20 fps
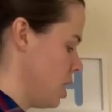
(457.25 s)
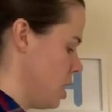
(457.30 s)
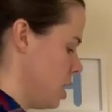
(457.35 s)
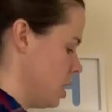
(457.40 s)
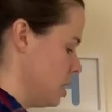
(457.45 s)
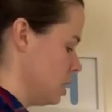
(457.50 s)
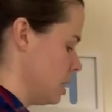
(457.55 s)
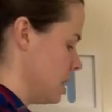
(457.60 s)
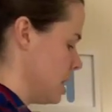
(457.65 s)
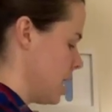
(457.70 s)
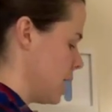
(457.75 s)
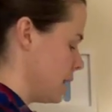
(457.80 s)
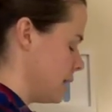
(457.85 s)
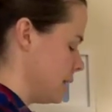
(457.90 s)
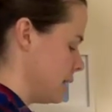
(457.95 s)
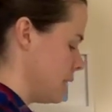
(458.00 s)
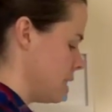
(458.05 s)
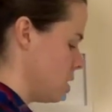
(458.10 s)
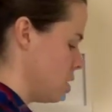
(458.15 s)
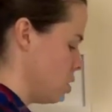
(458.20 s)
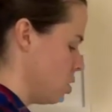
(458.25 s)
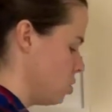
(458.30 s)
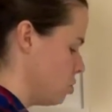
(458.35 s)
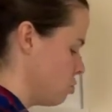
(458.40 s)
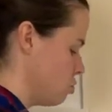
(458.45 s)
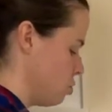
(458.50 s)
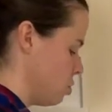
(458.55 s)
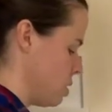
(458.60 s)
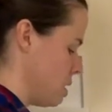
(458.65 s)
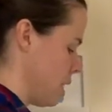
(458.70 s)
So 90,
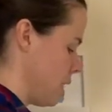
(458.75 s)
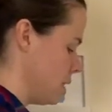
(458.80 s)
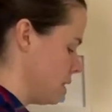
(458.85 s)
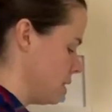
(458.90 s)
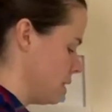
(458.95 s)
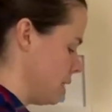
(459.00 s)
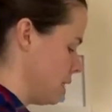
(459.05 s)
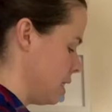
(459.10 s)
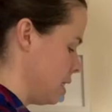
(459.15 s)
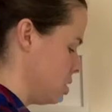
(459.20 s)
180,